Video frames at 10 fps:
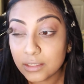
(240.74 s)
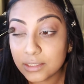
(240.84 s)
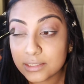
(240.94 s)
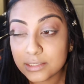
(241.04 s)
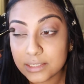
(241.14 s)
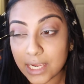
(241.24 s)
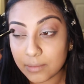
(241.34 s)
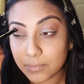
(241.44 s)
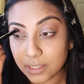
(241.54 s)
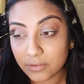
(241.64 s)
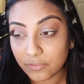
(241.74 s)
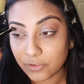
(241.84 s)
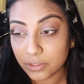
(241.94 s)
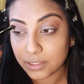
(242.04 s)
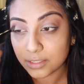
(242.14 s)
the statement
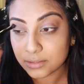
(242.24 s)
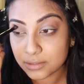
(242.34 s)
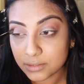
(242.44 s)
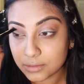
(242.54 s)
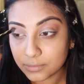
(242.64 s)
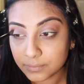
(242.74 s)
for this.